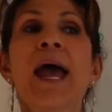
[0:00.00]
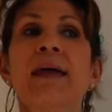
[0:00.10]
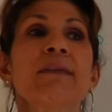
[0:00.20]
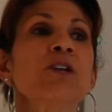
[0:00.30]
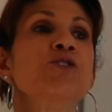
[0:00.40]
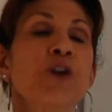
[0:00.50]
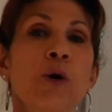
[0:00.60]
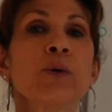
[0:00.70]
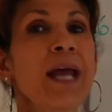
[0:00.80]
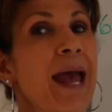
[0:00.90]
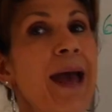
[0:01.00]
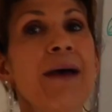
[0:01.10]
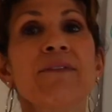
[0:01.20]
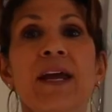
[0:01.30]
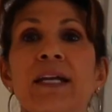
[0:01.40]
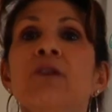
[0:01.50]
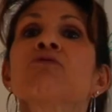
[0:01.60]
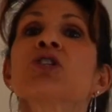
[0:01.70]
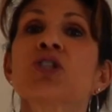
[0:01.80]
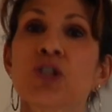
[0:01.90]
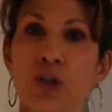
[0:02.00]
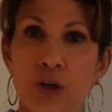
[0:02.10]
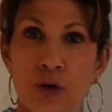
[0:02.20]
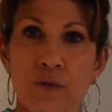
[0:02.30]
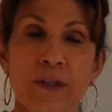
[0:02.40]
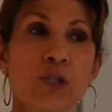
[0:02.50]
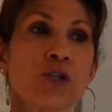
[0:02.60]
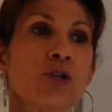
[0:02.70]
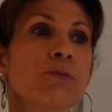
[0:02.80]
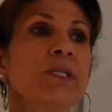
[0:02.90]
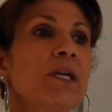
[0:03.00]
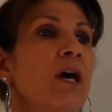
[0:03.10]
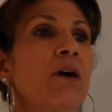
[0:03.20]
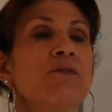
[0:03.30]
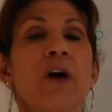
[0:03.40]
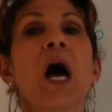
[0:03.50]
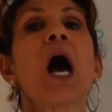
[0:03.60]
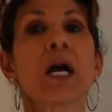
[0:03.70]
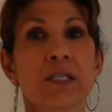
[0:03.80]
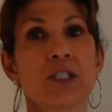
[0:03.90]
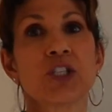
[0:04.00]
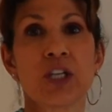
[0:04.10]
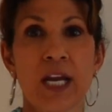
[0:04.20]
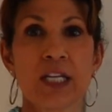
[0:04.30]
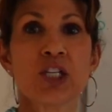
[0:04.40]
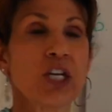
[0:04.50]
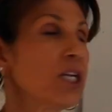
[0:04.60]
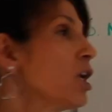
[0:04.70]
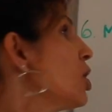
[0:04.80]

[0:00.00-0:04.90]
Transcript: and they don't have any reserve in terms of oxygenation.